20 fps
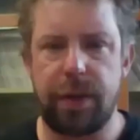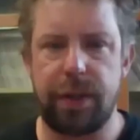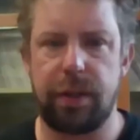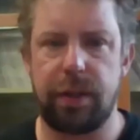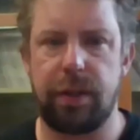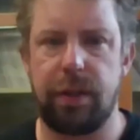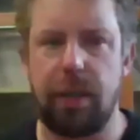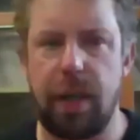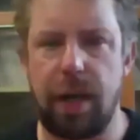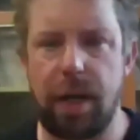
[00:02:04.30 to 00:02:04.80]

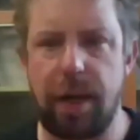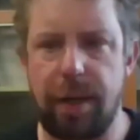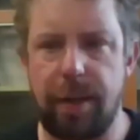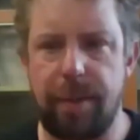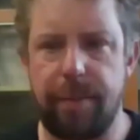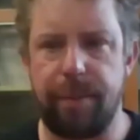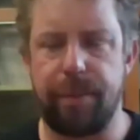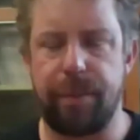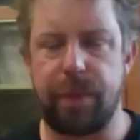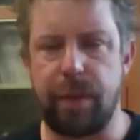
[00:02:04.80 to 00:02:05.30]
think
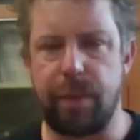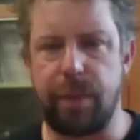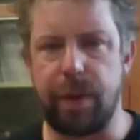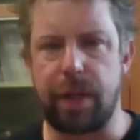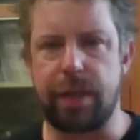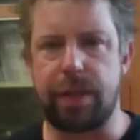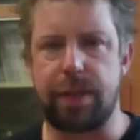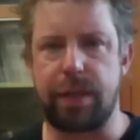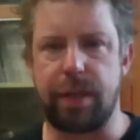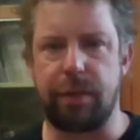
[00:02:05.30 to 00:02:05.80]
the
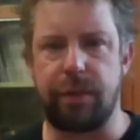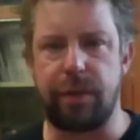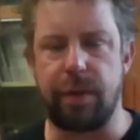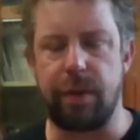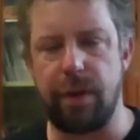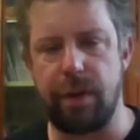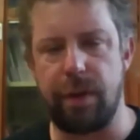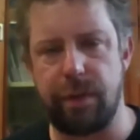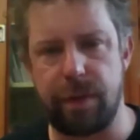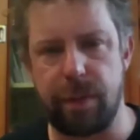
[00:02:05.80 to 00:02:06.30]
biggest thing
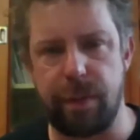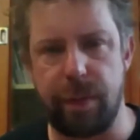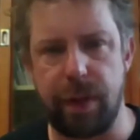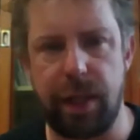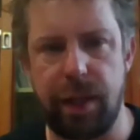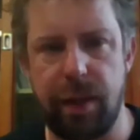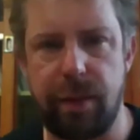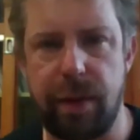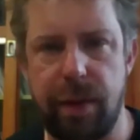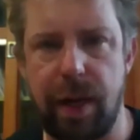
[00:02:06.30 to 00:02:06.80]
for
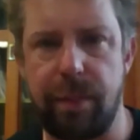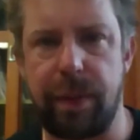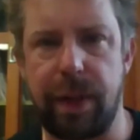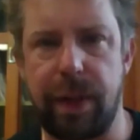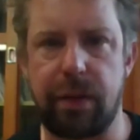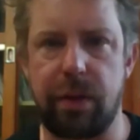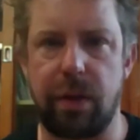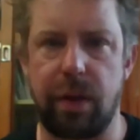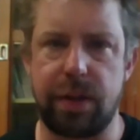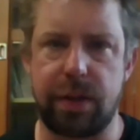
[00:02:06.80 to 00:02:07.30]
me about
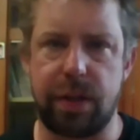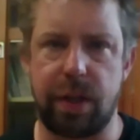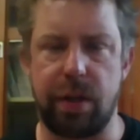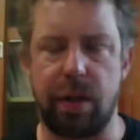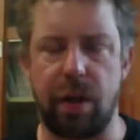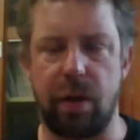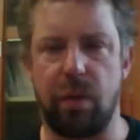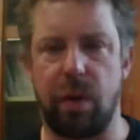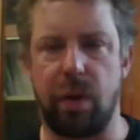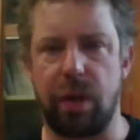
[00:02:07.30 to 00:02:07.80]
BlackRock is I
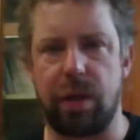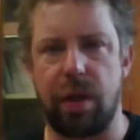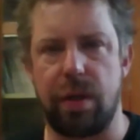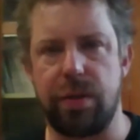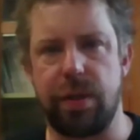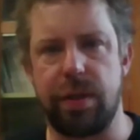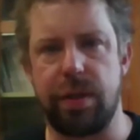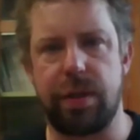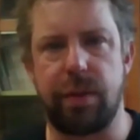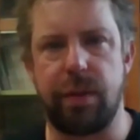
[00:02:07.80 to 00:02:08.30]
know what
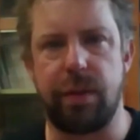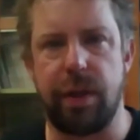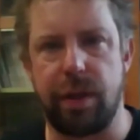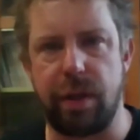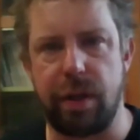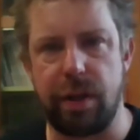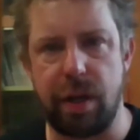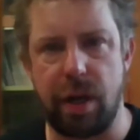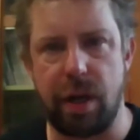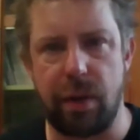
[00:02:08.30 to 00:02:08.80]
goes into it.
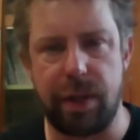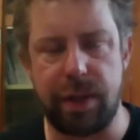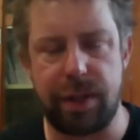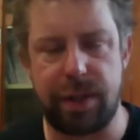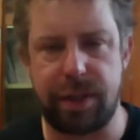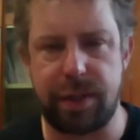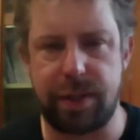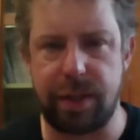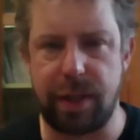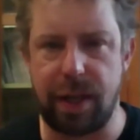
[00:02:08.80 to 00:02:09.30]
I know
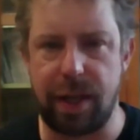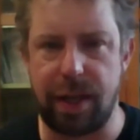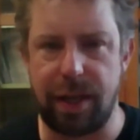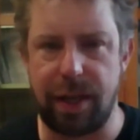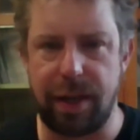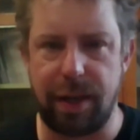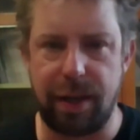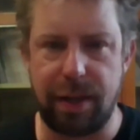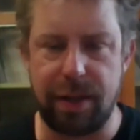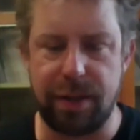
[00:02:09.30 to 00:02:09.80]
it's
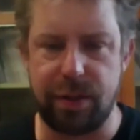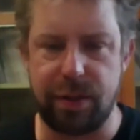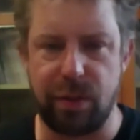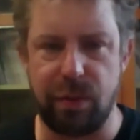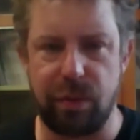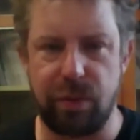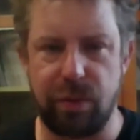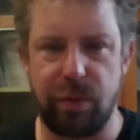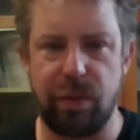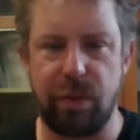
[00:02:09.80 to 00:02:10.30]

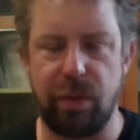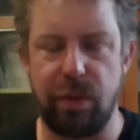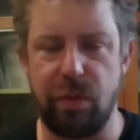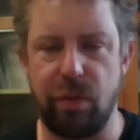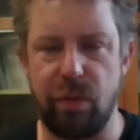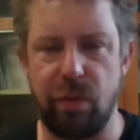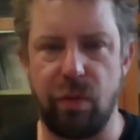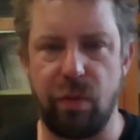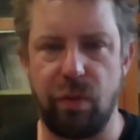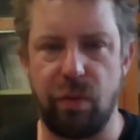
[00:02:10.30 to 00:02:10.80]
all
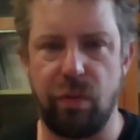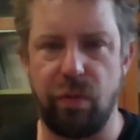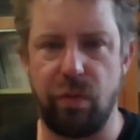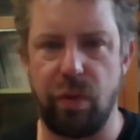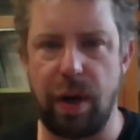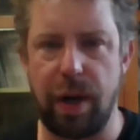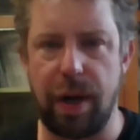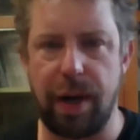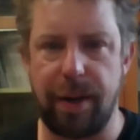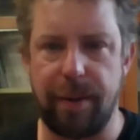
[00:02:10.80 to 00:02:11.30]

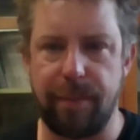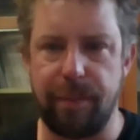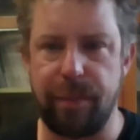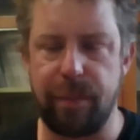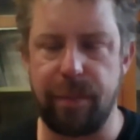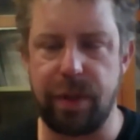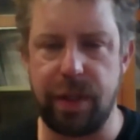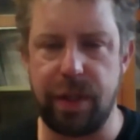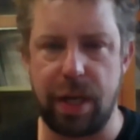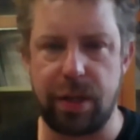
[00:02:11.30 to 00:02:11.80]

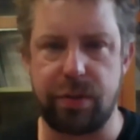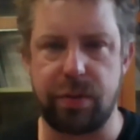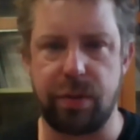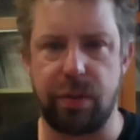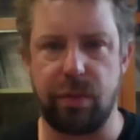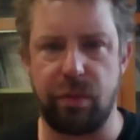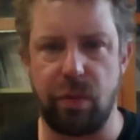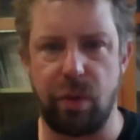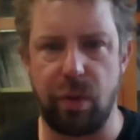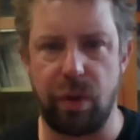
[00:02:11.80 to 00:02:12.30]

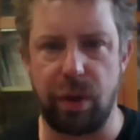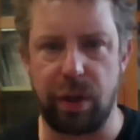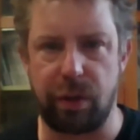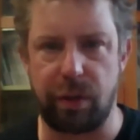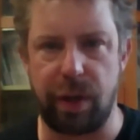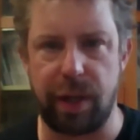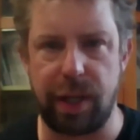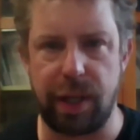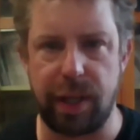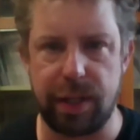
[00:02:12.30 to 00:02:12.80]
natural raw
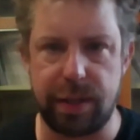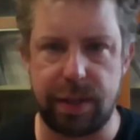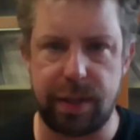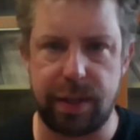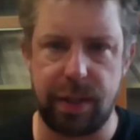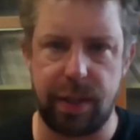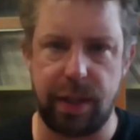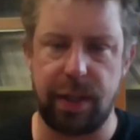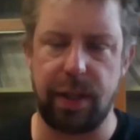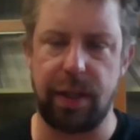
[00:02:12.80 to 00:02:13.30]
ingredients
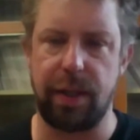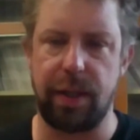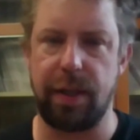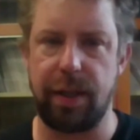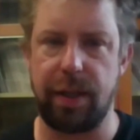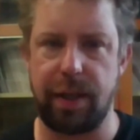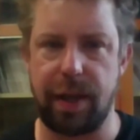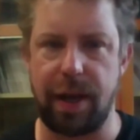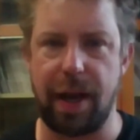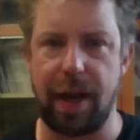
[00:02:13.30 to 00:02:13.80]
that
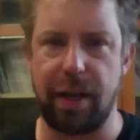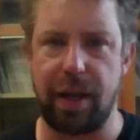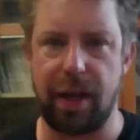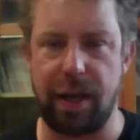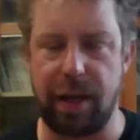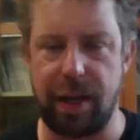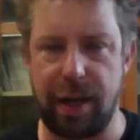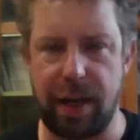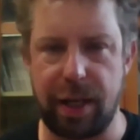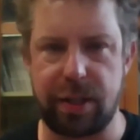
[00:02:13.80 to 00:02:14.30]

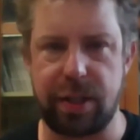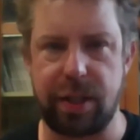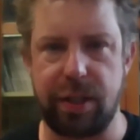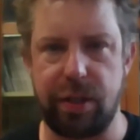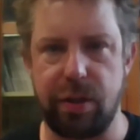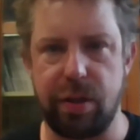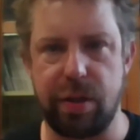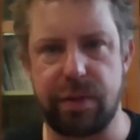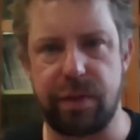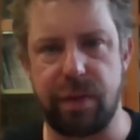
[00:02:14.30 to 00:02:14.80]
are actually
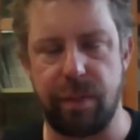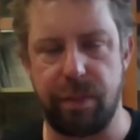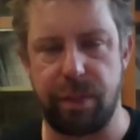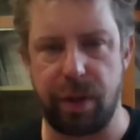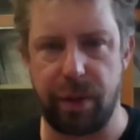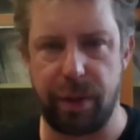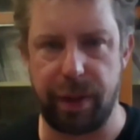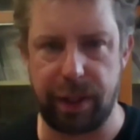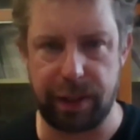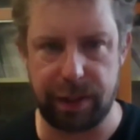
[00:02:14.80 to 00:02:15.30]
used for
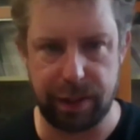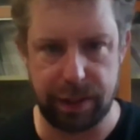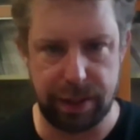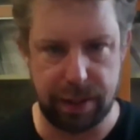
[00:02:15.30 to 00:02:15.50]
brewing.